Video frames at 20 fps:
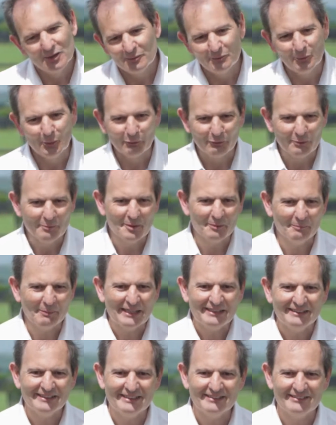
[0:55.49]
more from the
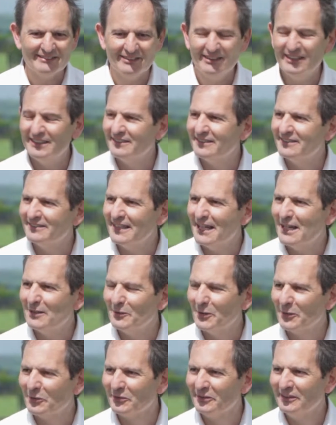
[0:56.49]
punting side to start
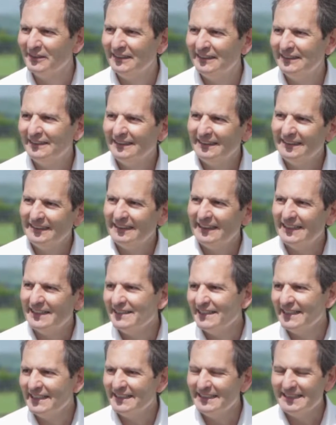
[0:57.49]
with.
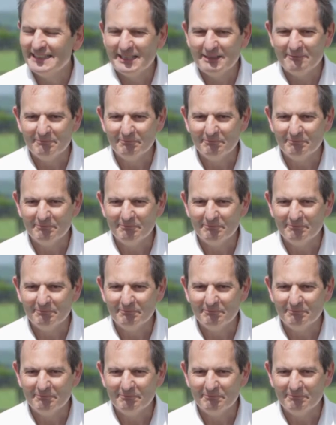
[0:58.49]
And then